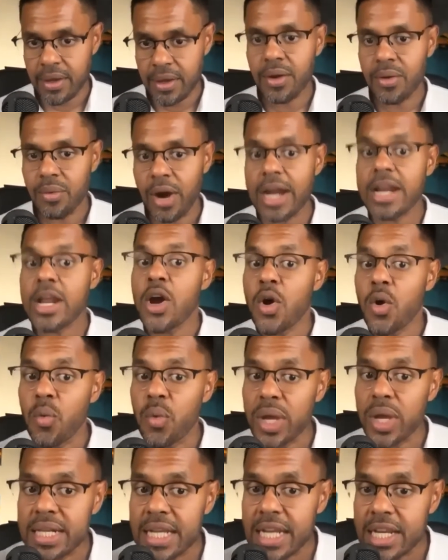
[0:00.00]
right?
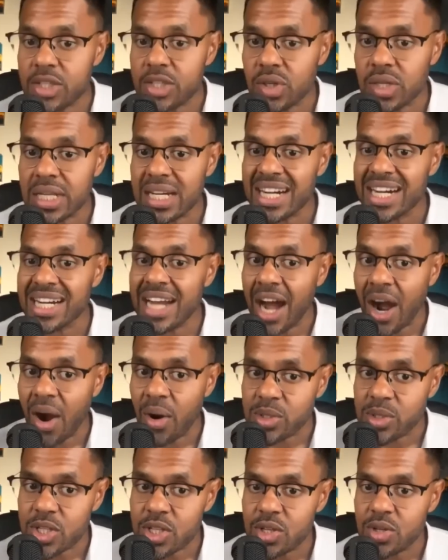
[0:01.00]
We need to learn how
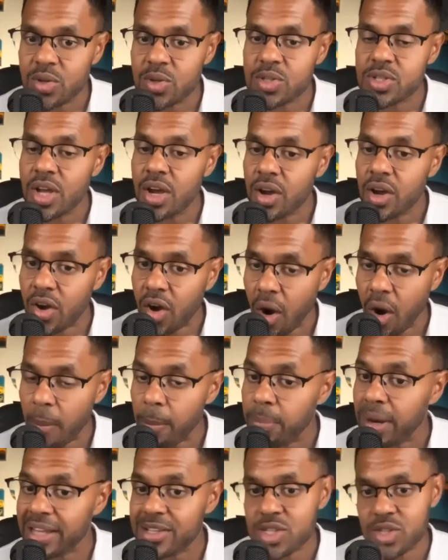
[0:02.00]
to use
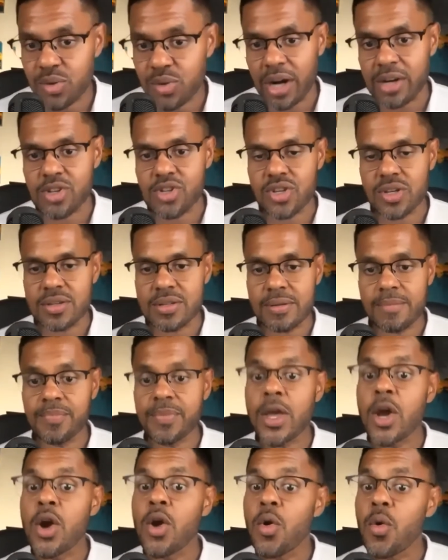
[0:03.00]
complex structures.
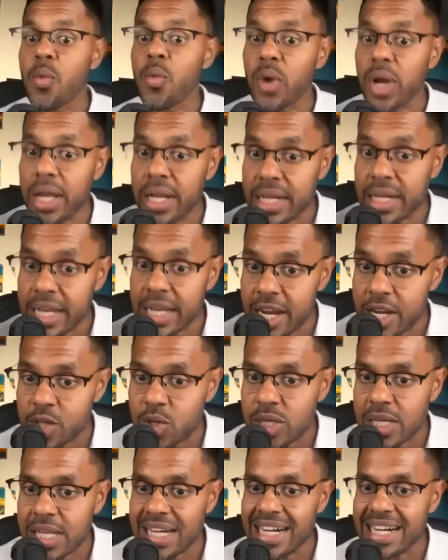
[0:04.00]
We need
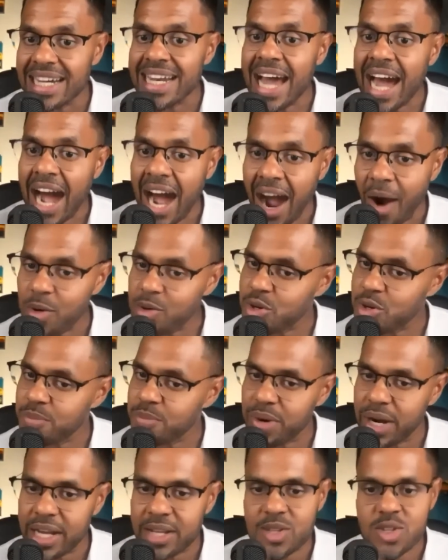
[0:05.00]
to learn how to
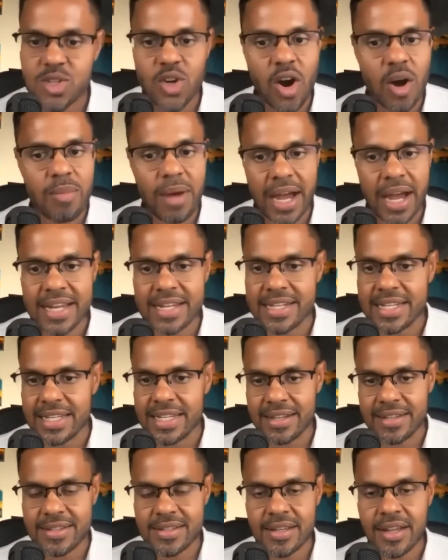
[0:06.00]
brainstorm
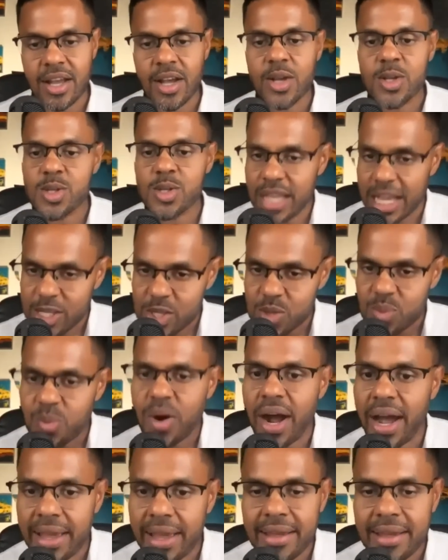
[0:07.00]
ideas. So that's
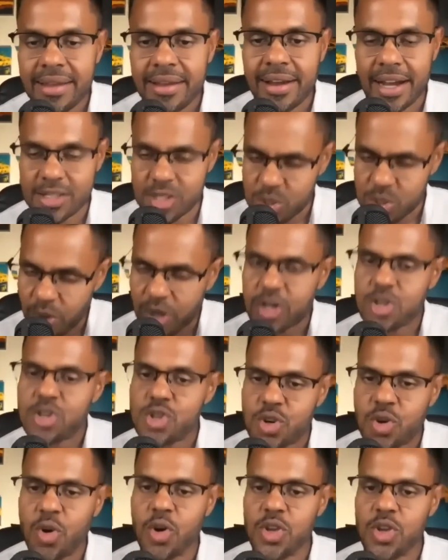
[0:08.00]
why I just want to
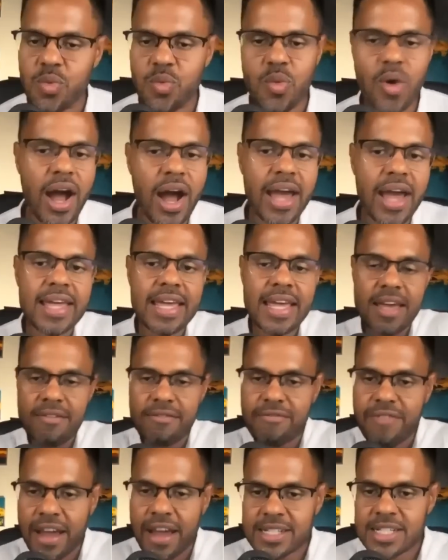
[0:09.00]
show you why
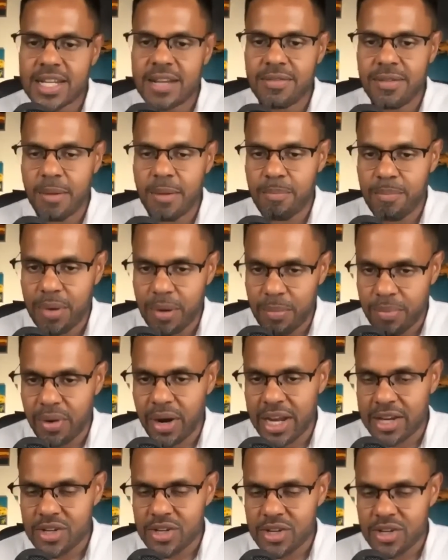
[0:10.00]
effective
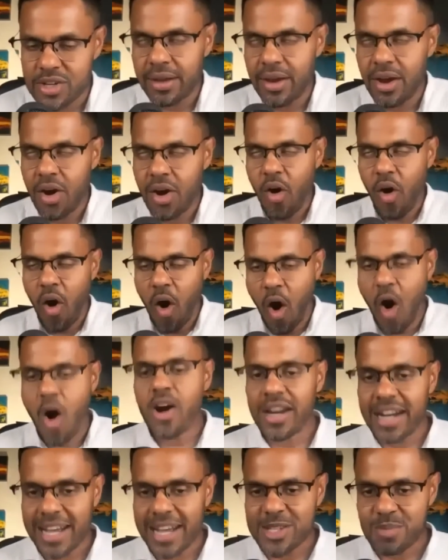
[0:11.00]
preparation, like
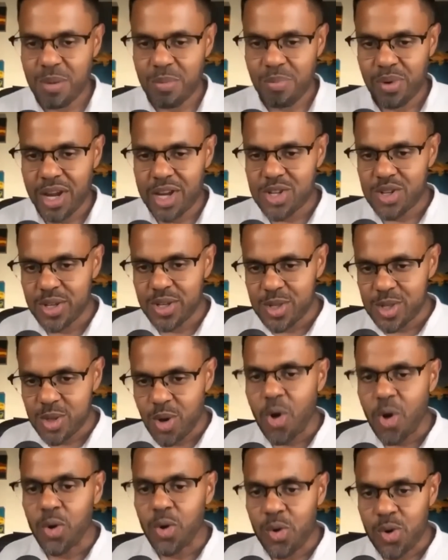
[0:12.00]
organized preparation, is
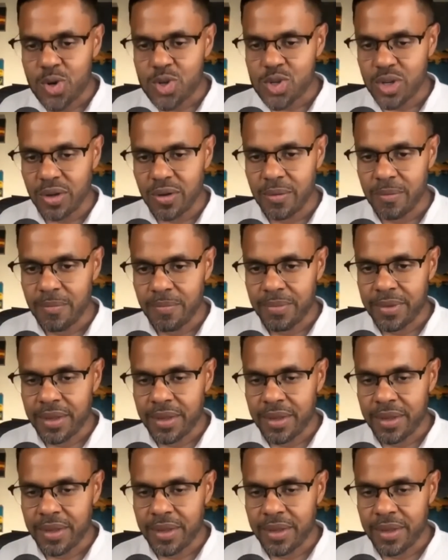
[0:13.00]
so crucial,